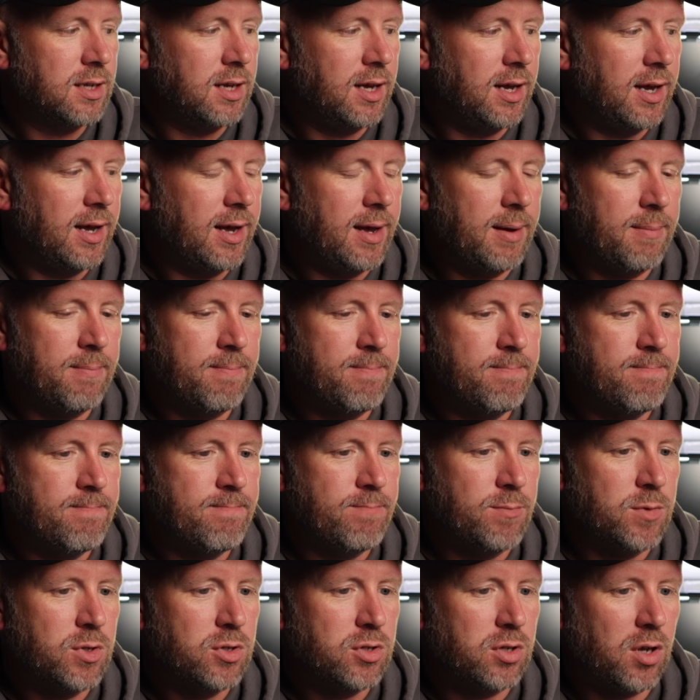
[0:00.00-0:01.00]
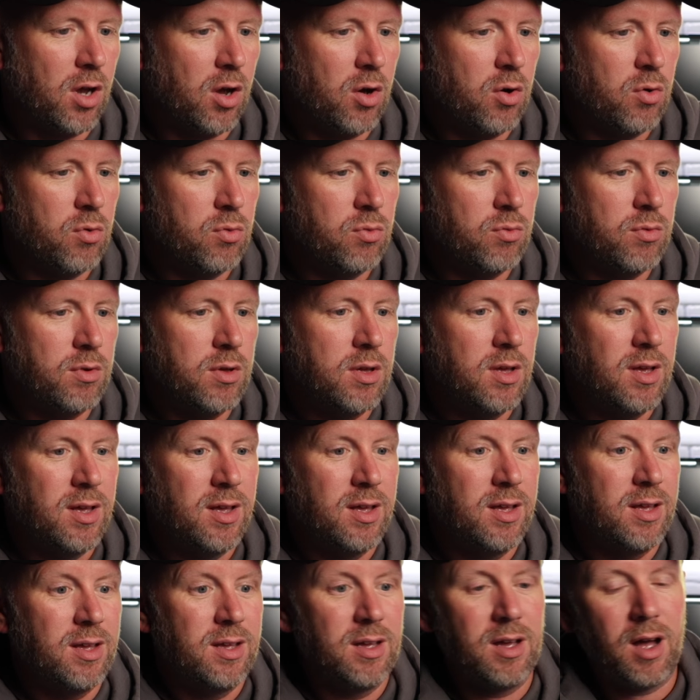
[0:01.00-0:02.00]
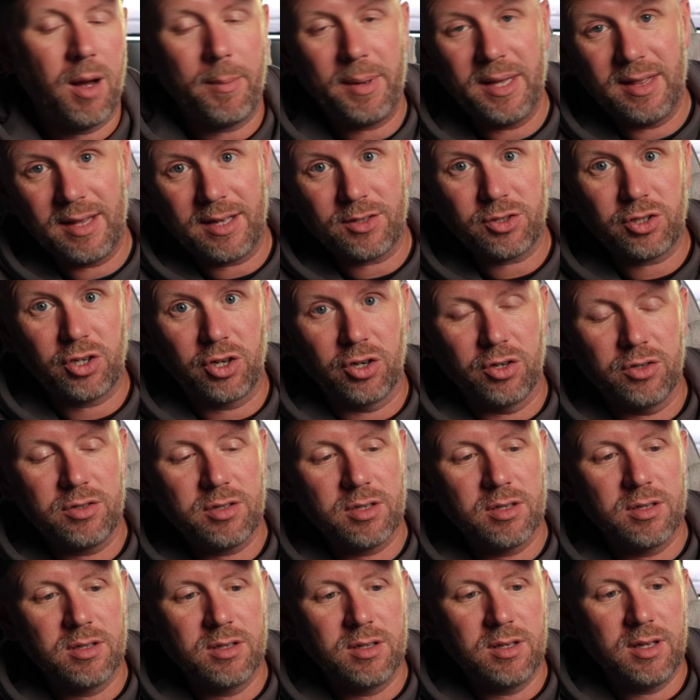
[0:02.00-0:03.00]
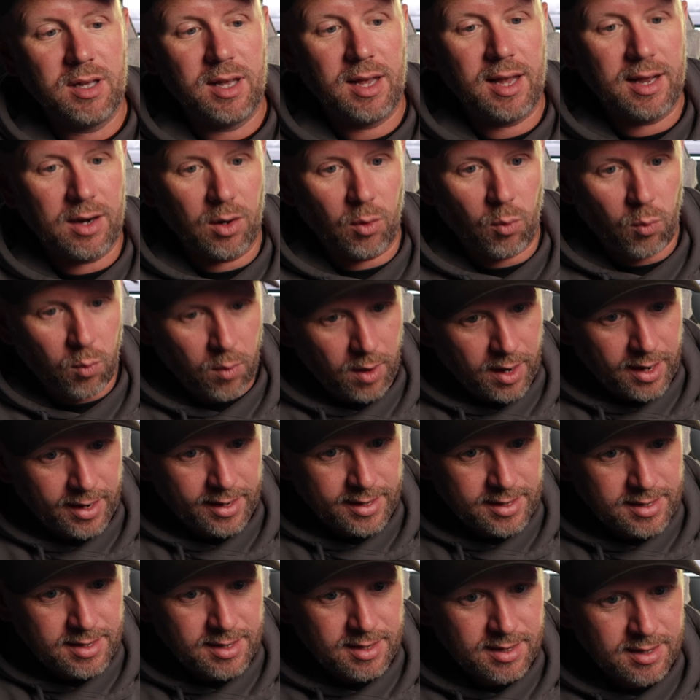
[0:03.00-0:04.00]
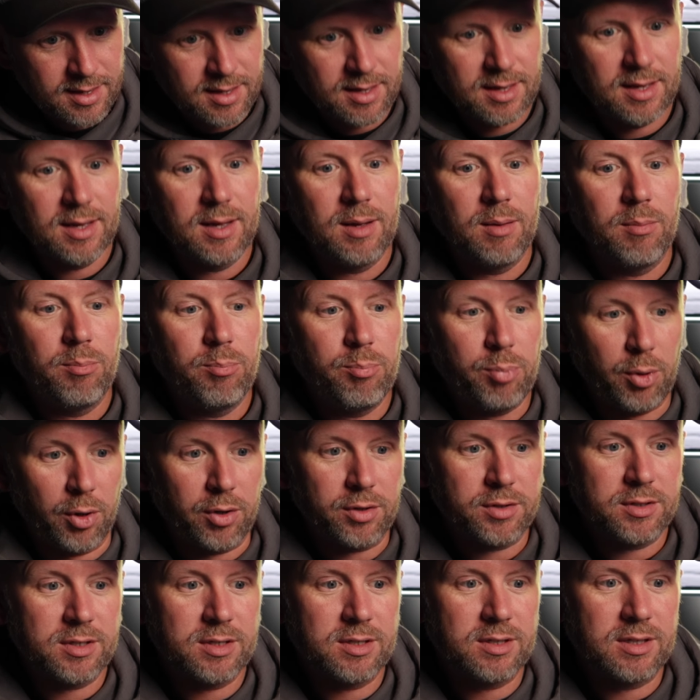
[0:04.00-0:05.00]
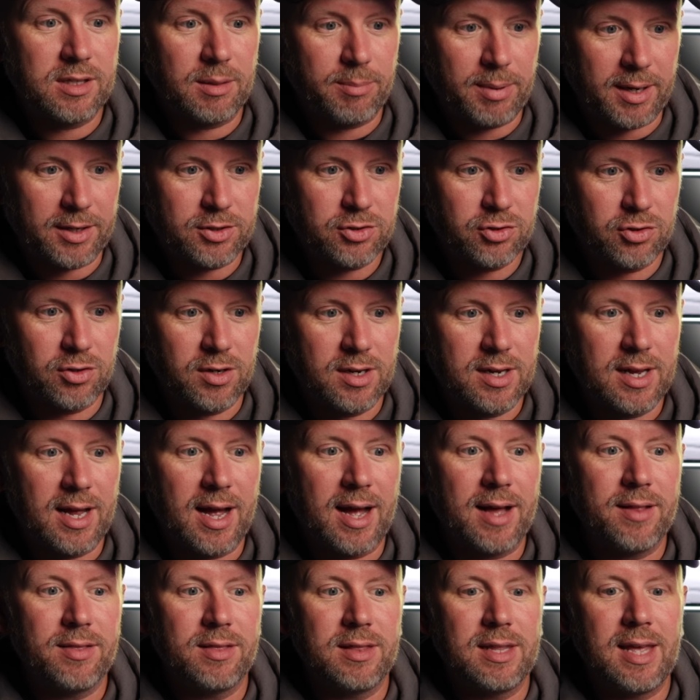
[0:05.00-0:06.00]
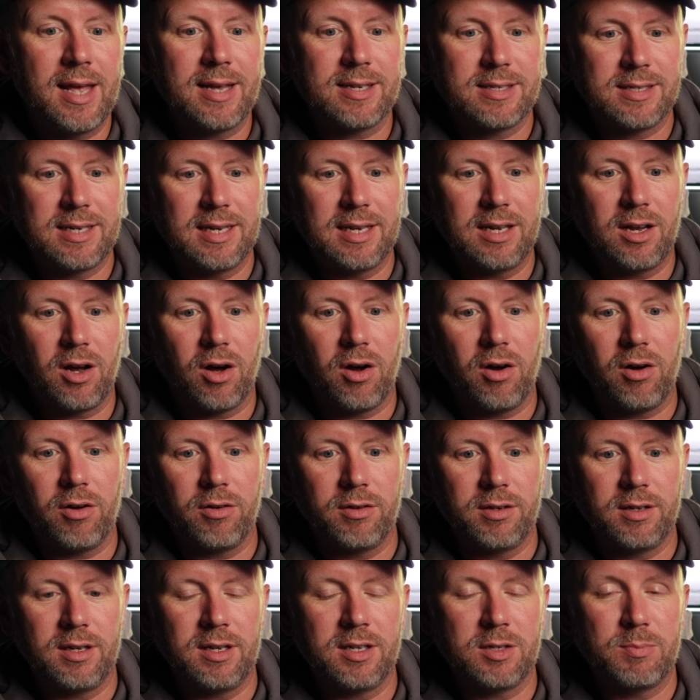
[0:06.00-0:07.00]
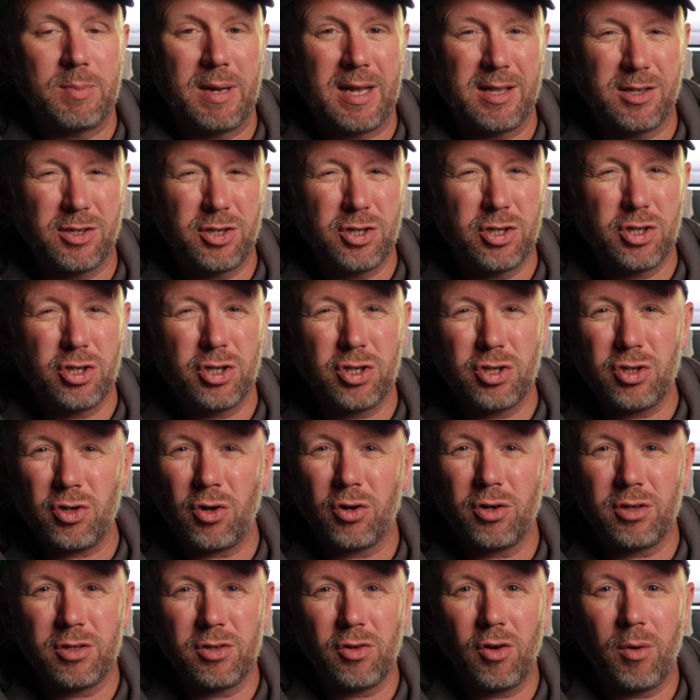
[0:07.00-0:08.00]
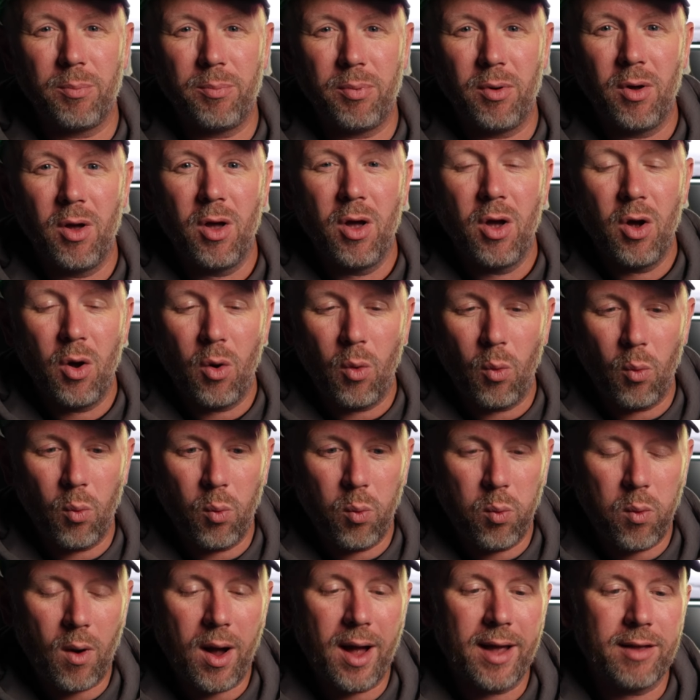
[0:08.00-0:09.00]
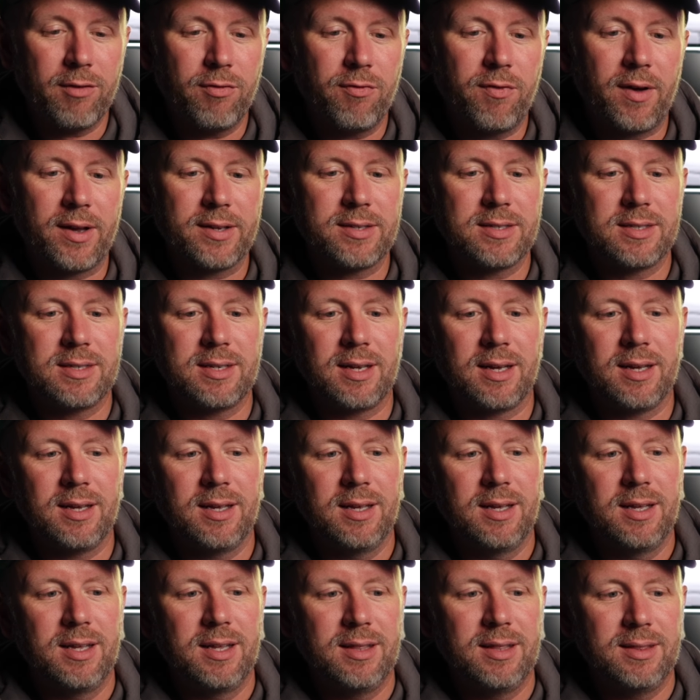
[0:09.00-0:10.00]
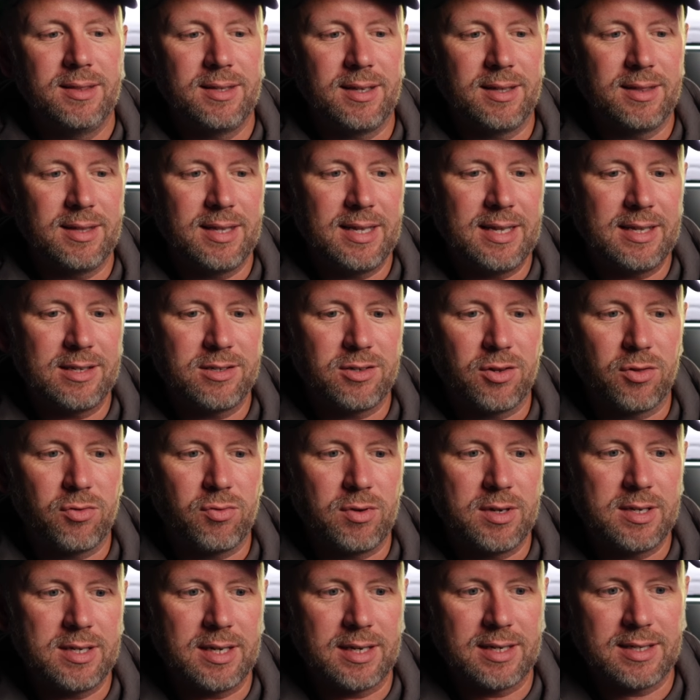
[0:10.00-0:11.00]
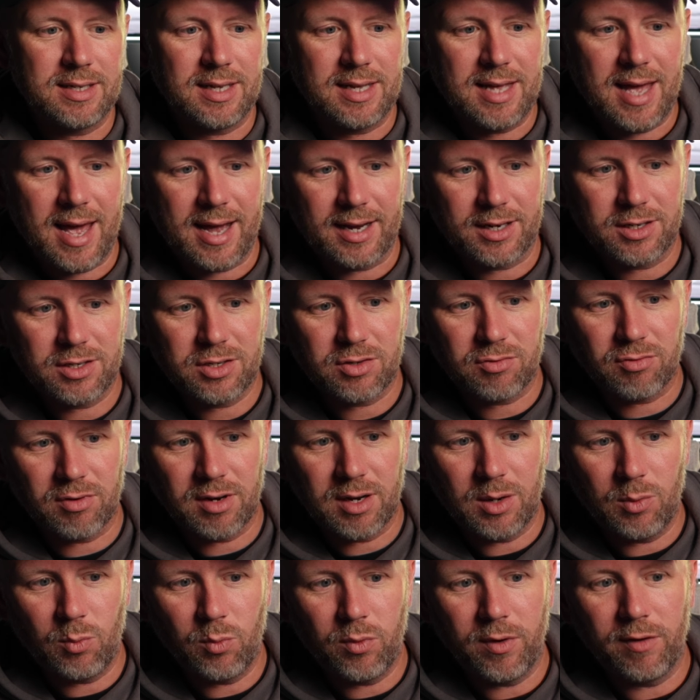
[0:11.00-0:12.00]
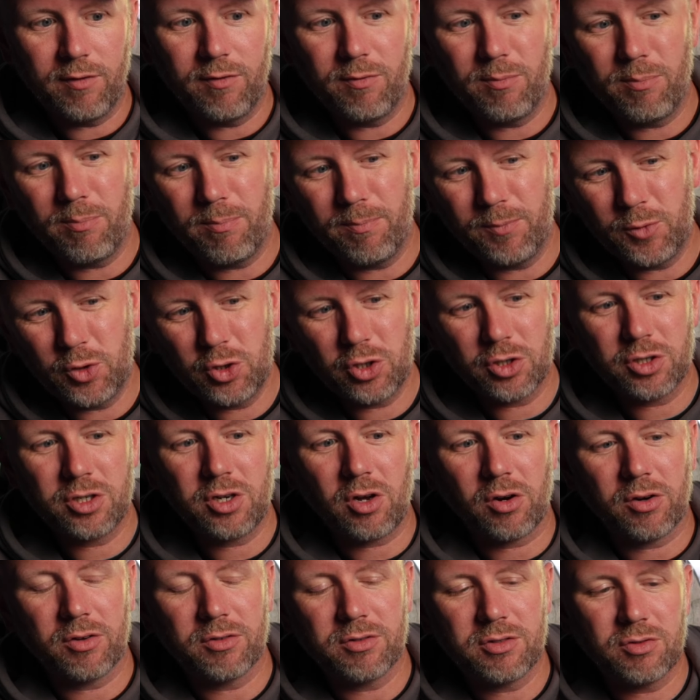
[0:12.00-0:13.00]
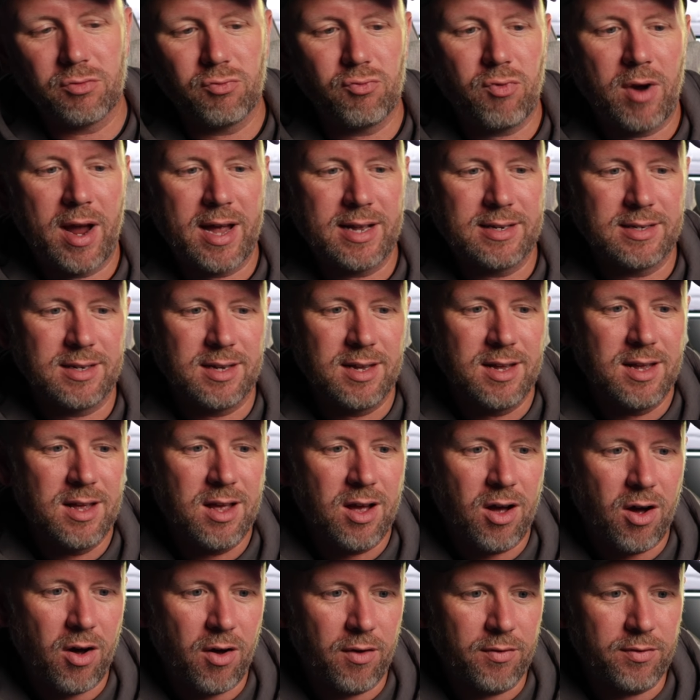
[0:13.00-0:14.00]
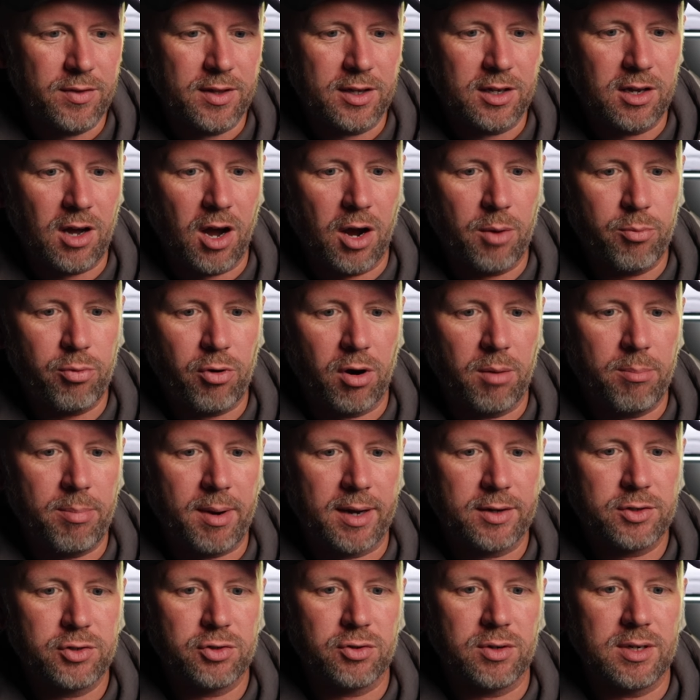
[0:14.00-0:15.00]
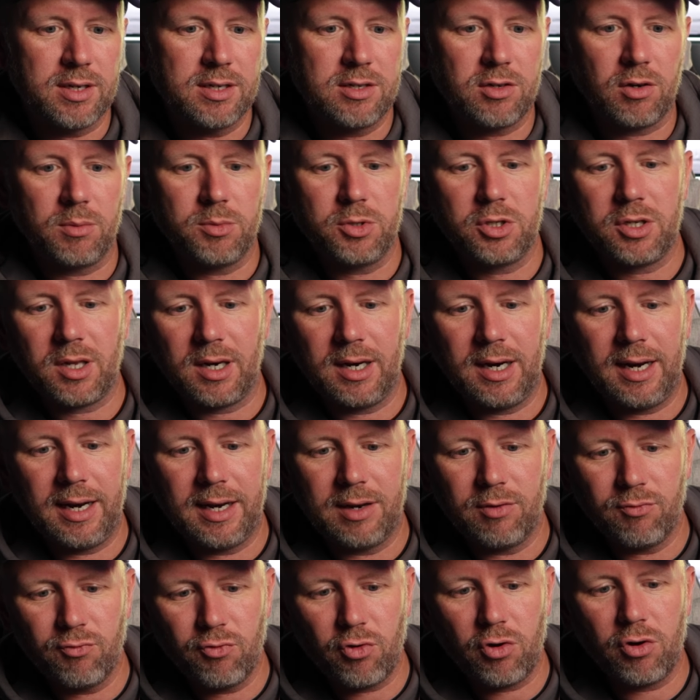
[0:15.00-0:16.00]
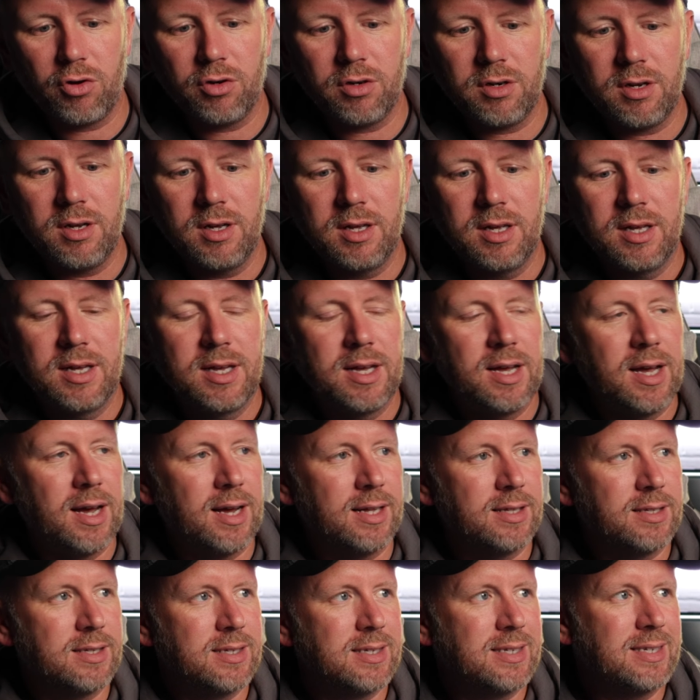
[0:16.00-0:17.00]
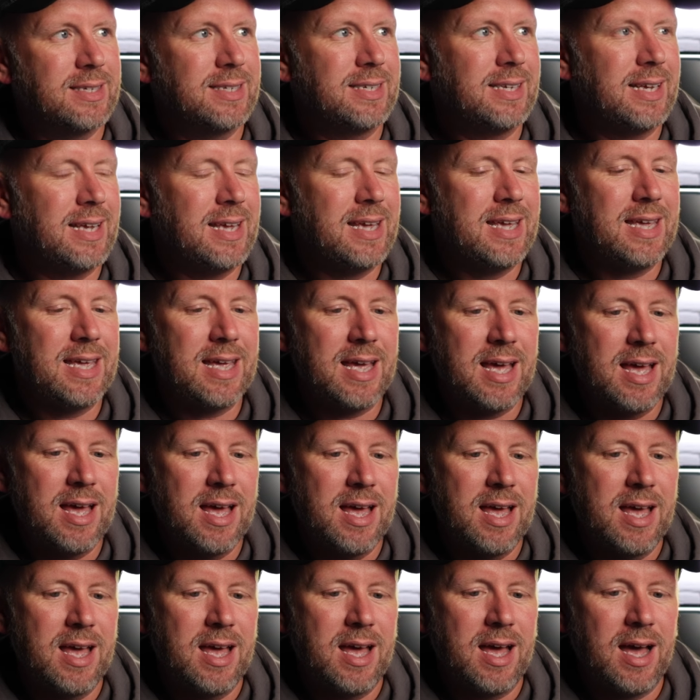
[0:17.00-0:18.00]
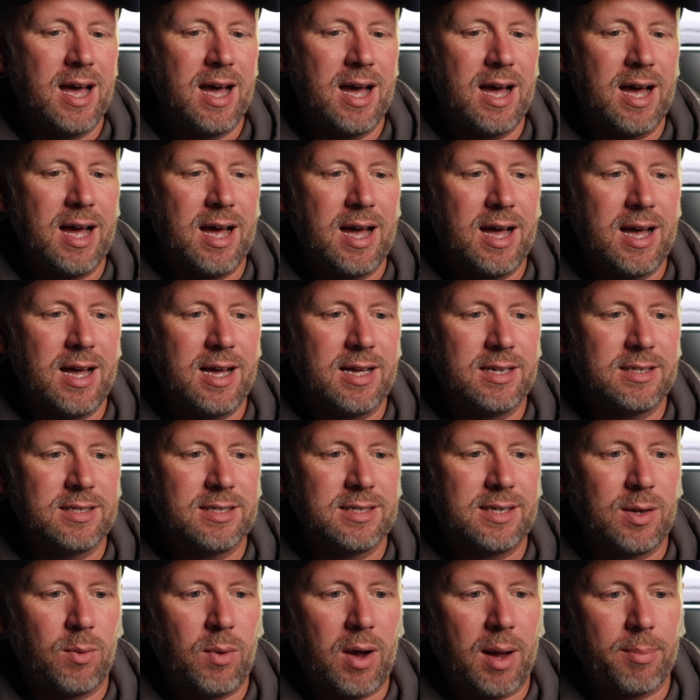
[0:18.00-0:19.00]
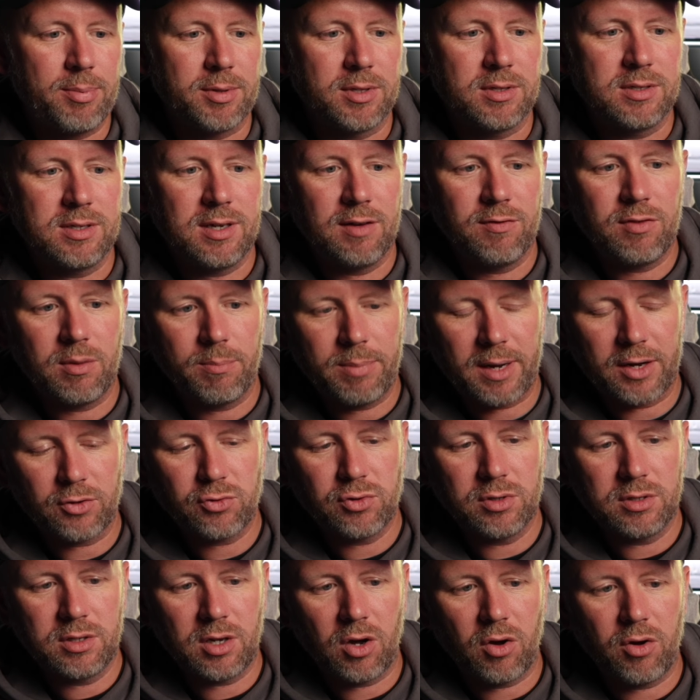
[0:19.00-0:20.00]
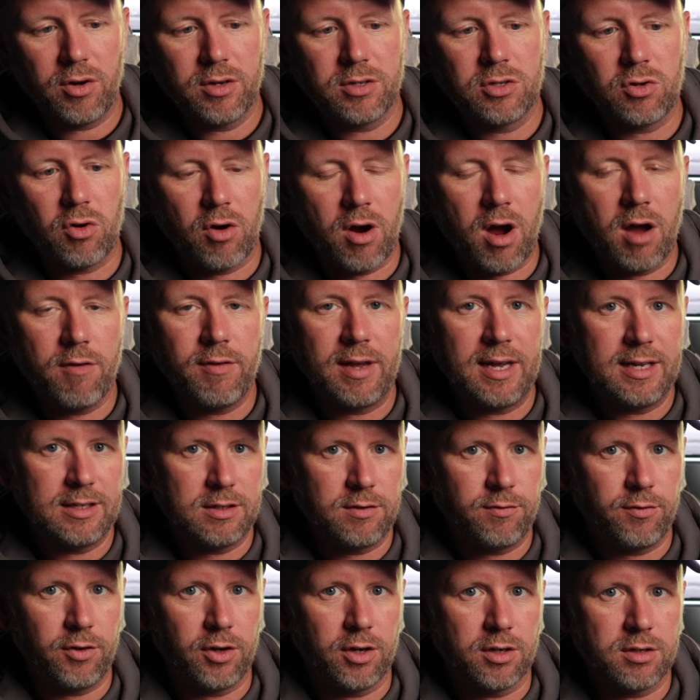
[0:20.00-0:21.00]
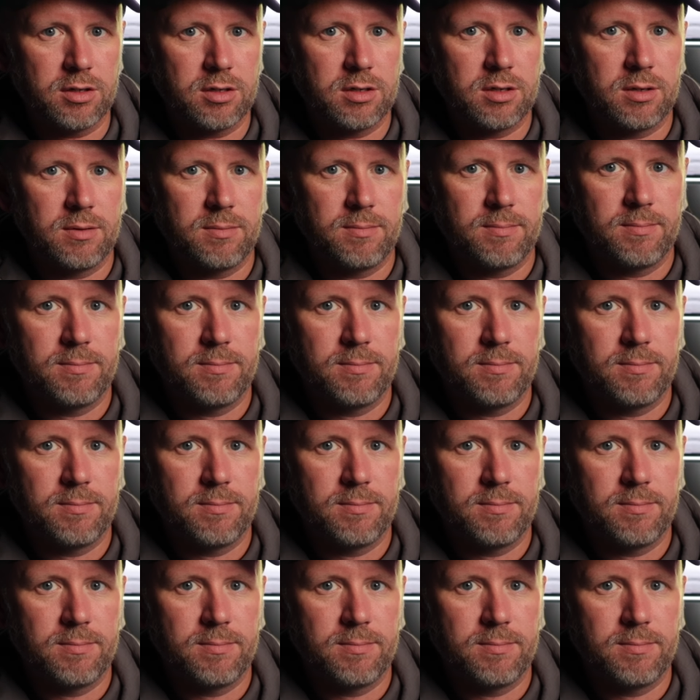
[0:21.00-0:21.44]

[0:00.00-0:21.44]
Um, so, I mean, that's good in a way, but the battery and the SD card has been sucked up way faster than the Insta360 X3. We've just gone on to red on the GoPro battery, so I'm just going to let it run and see uh, see what happens. See if the battery dies or overheats first.